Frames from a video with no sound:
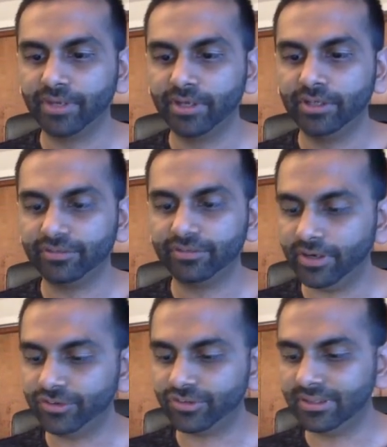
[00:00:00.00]
your
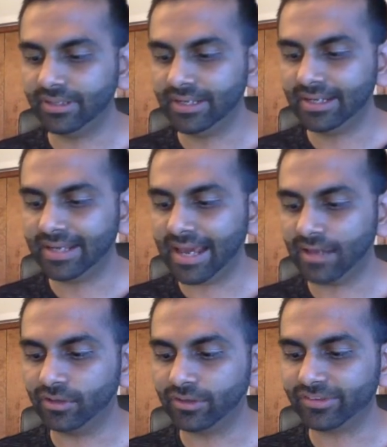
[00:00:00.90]
function
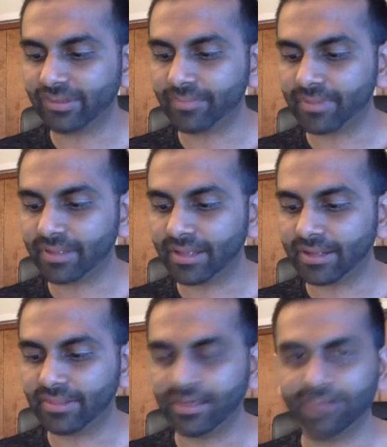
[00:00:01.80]
can't look something
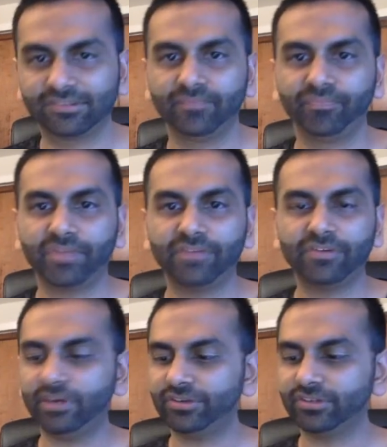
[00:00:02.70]
like this. If
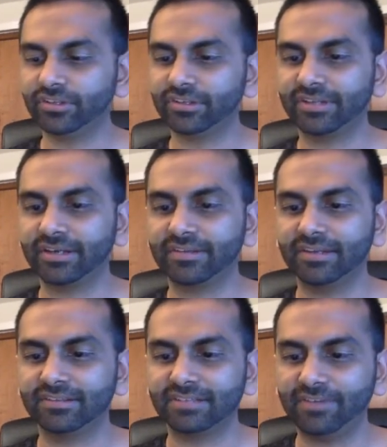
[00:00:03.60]
your function looks like
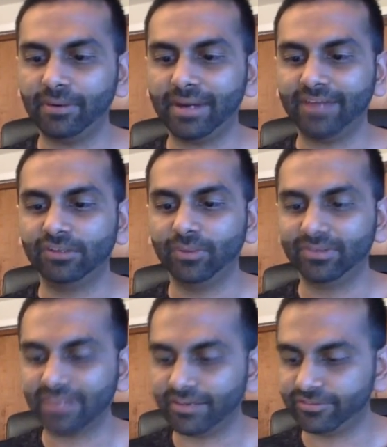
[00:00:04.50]
this, and if I were to ask you
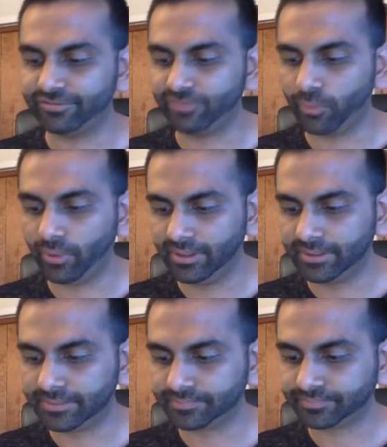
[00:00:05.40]
what's f of 4,
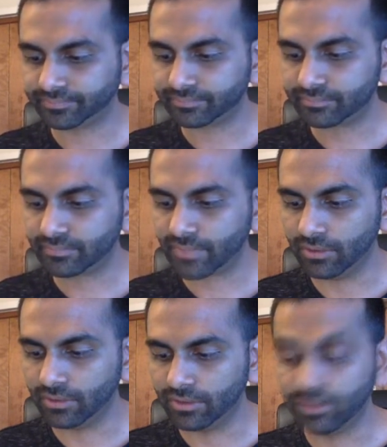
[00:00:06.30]

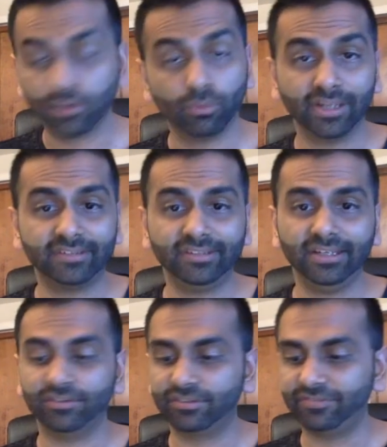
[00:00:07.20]
well, let's
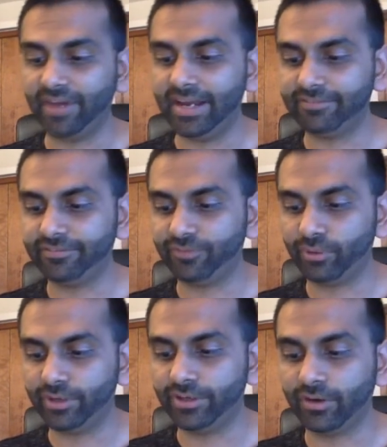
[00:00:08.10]
see. To find f of
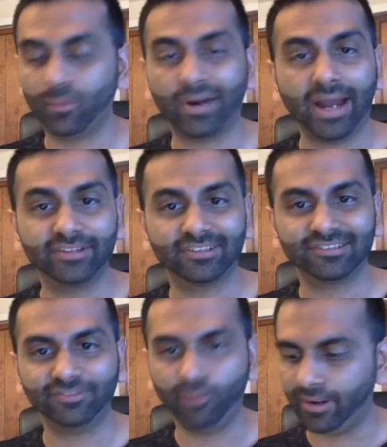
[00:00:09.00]
4, you go to where x
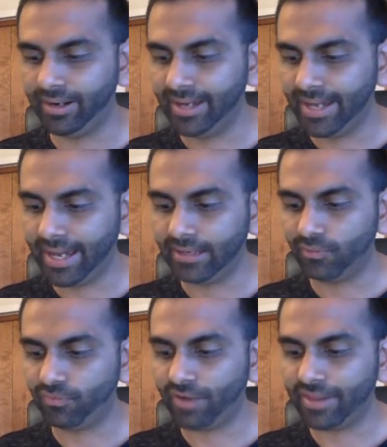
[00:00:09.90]
is 4, and you
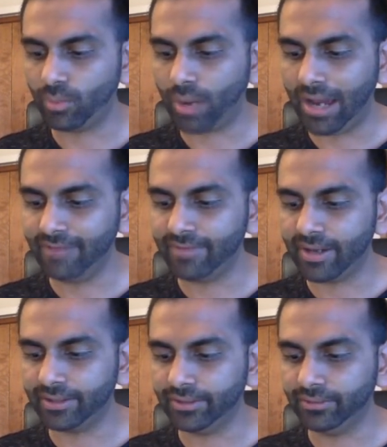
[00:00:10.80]
find the y
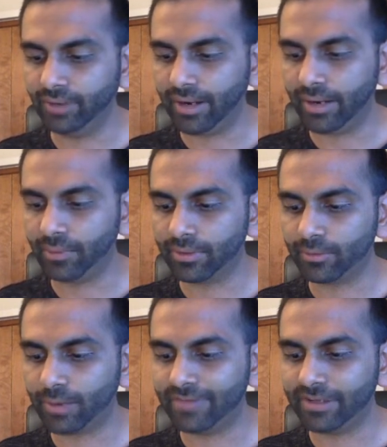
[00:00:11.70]
value. All right, well, the
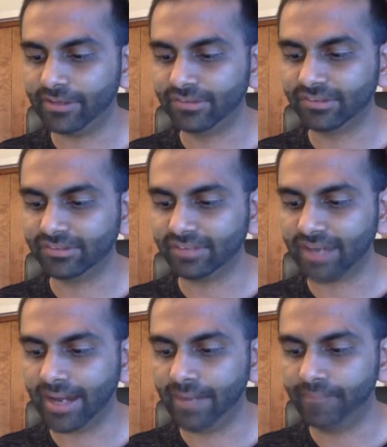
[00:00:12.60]
y value is this
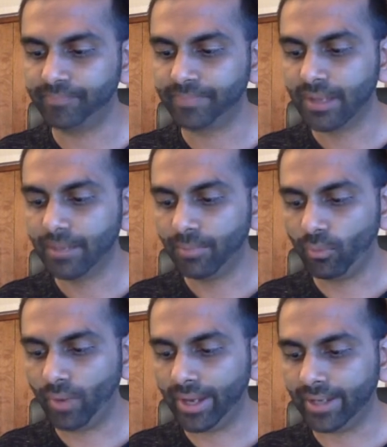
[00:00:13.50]
guy.
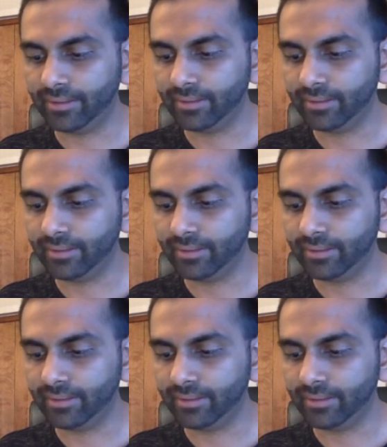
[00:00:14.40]
But wait,